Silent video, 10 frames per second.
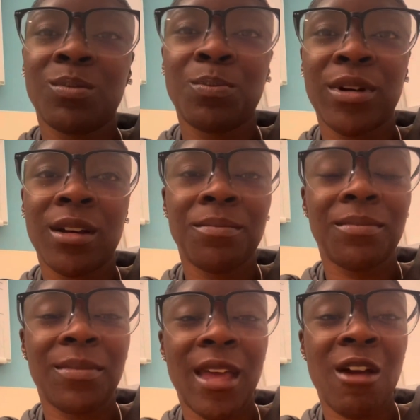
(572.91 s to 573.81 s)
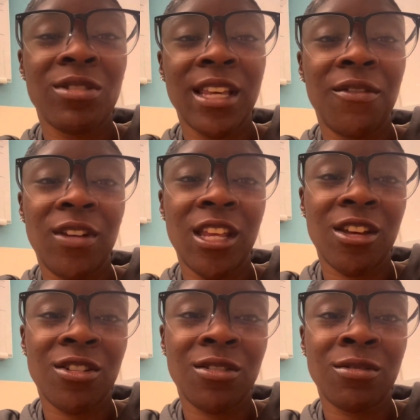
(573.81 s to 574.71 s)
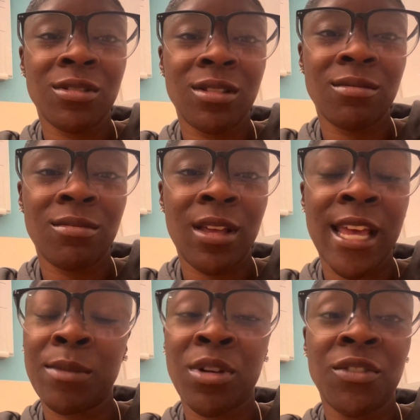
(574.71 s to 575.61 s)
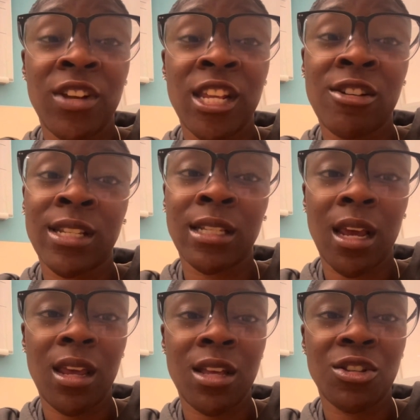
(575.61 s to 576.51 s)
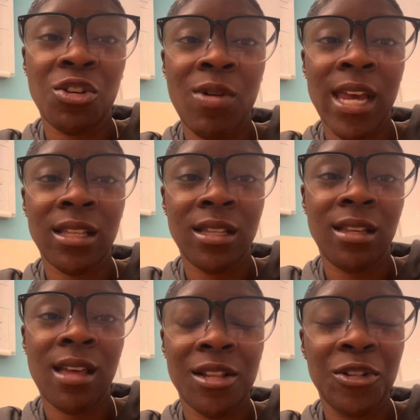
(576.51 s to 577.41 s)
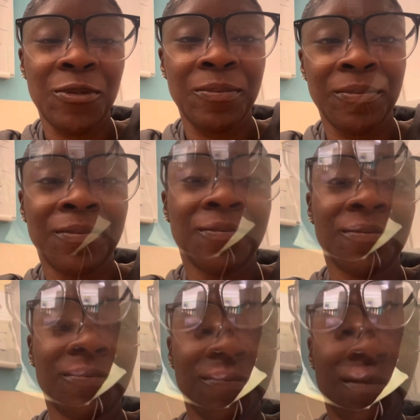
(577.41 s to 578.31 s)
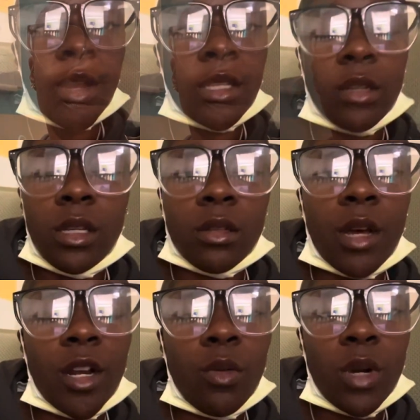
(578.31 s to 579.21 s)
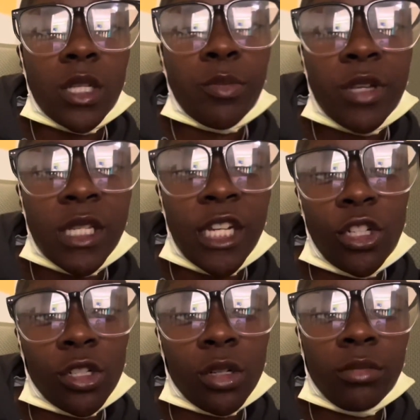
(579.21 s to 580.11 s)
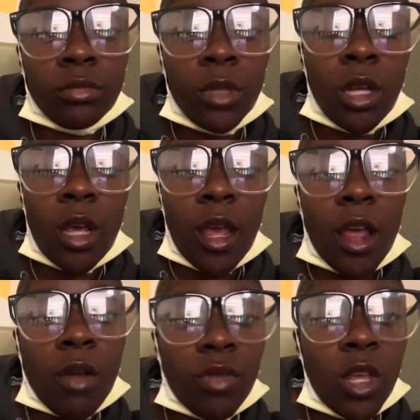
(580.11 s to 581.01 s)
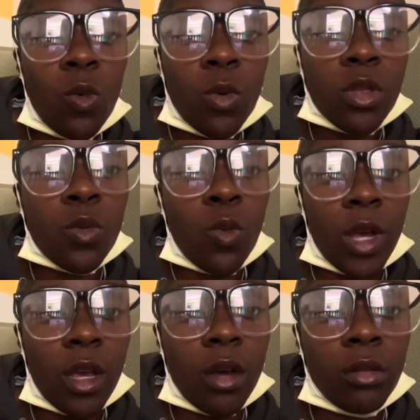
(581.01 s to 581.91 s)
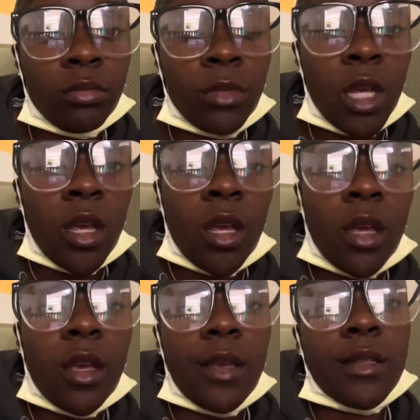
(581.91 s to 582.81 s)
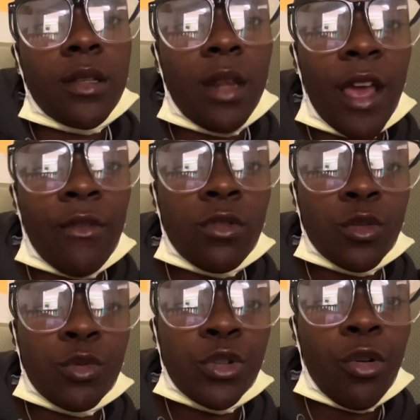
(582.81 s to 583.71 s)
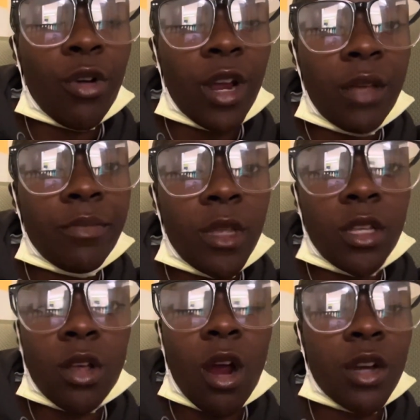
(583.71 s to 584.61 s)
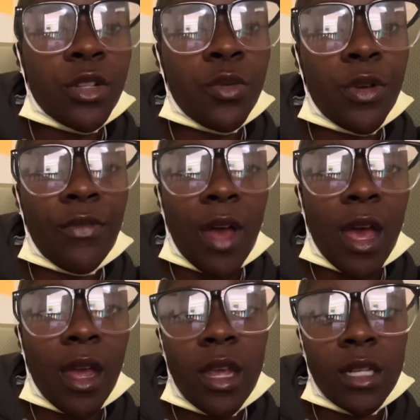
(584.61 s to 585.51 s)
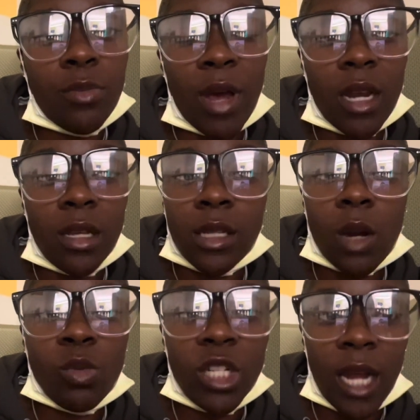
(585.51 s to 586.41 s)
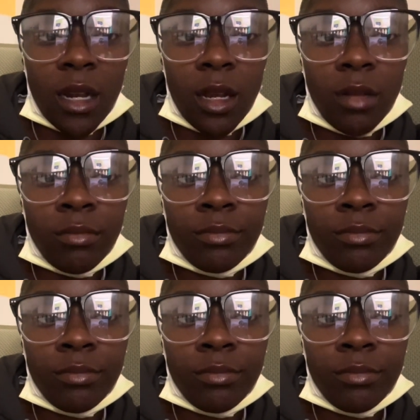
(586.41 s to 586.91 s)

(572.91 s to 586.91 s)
But I will take videos, as much videos as I can, so you guys can see that too. All right, so he's all done with his procedure. Everything went well. His levels was great. His heart is doing fine. His body is not rejecting.